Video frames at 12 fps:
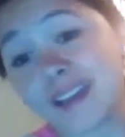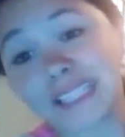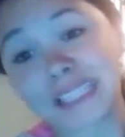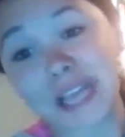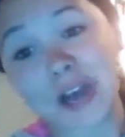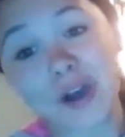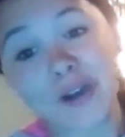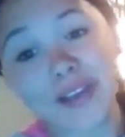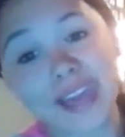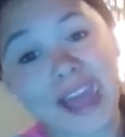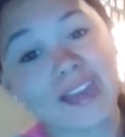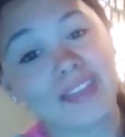So
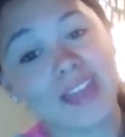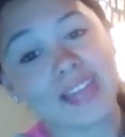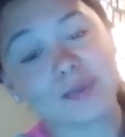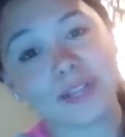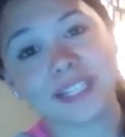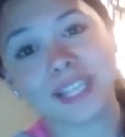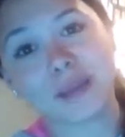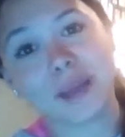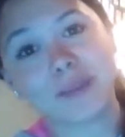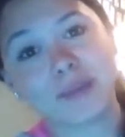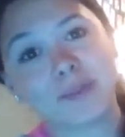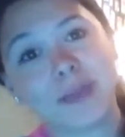yeah, that's what's in my
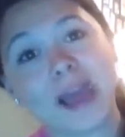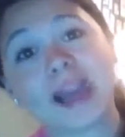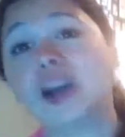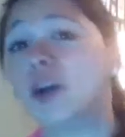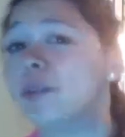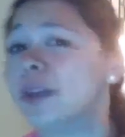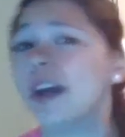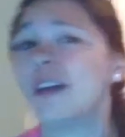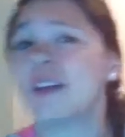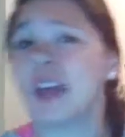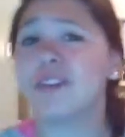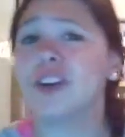book bag. I hope it
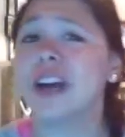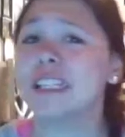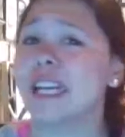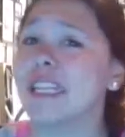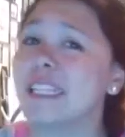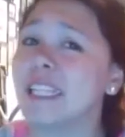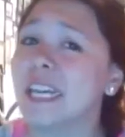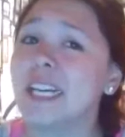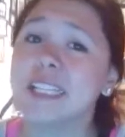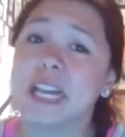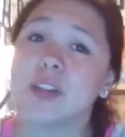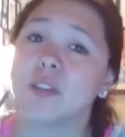gave you guys
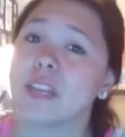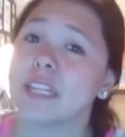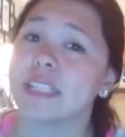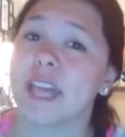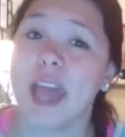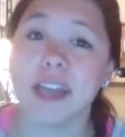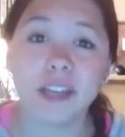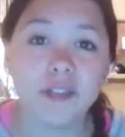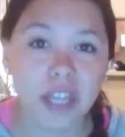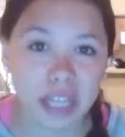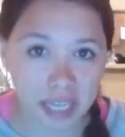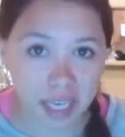ideas. I know that it's the end of
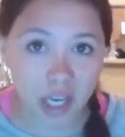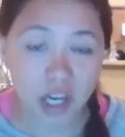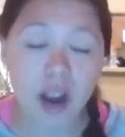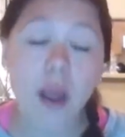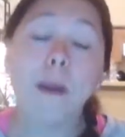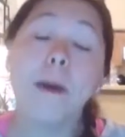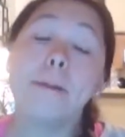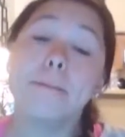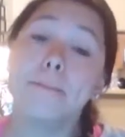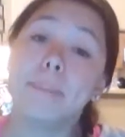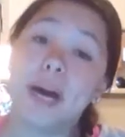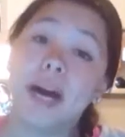the year,
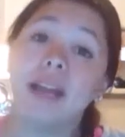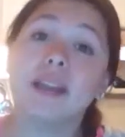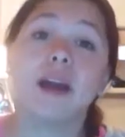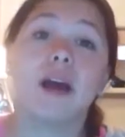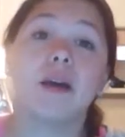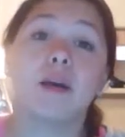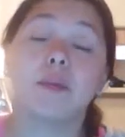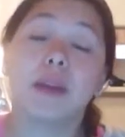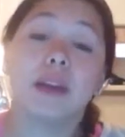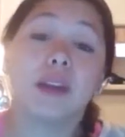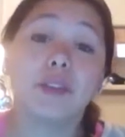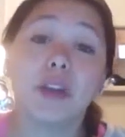but
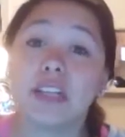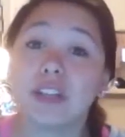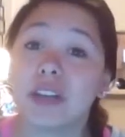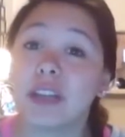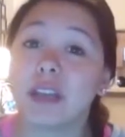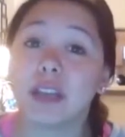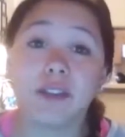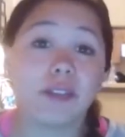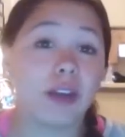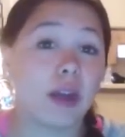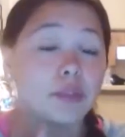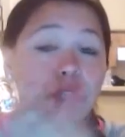if you guys are
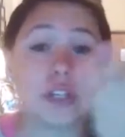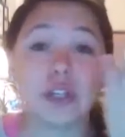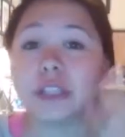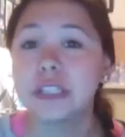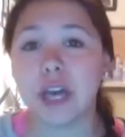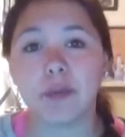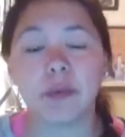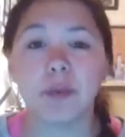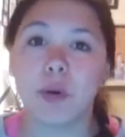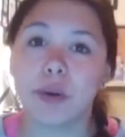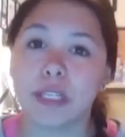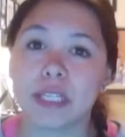I'm sure there's a lot of people
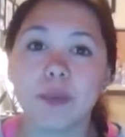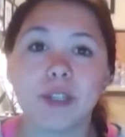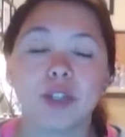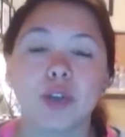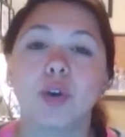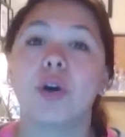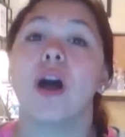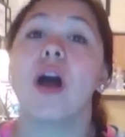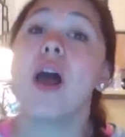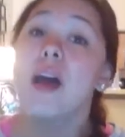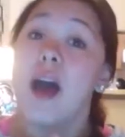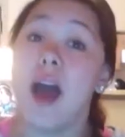going to summer school.
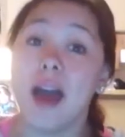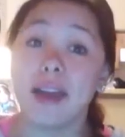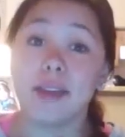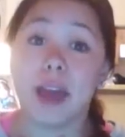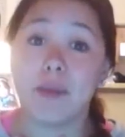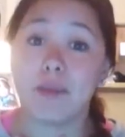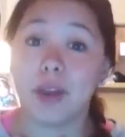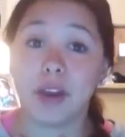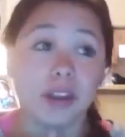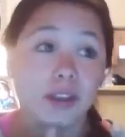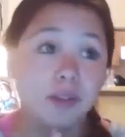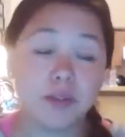I am going
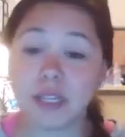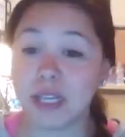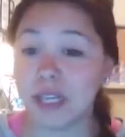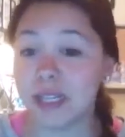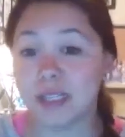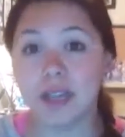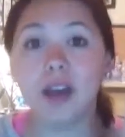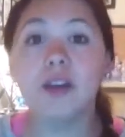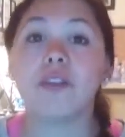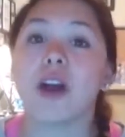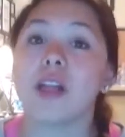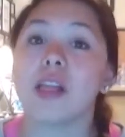to use this
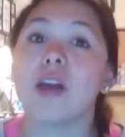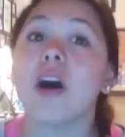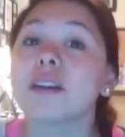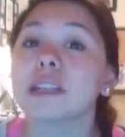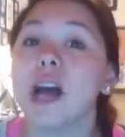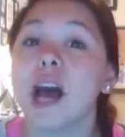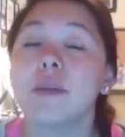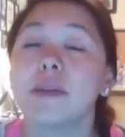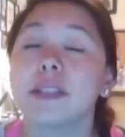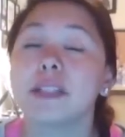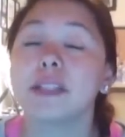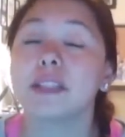for a long time.
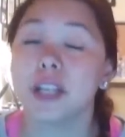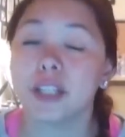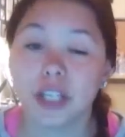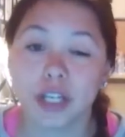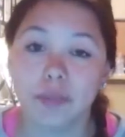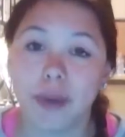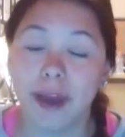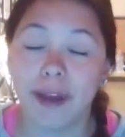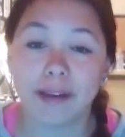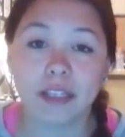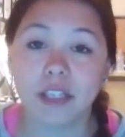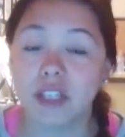It's such a good
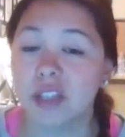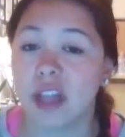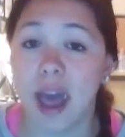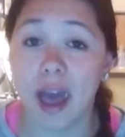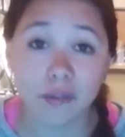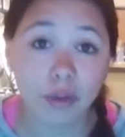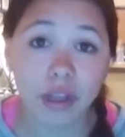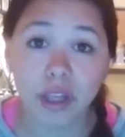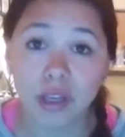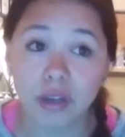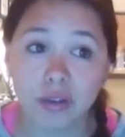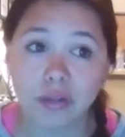bag to just have with
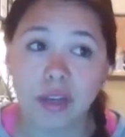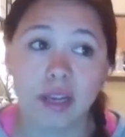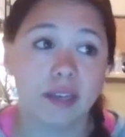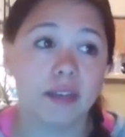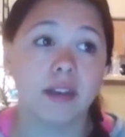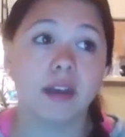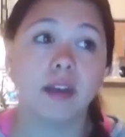you, and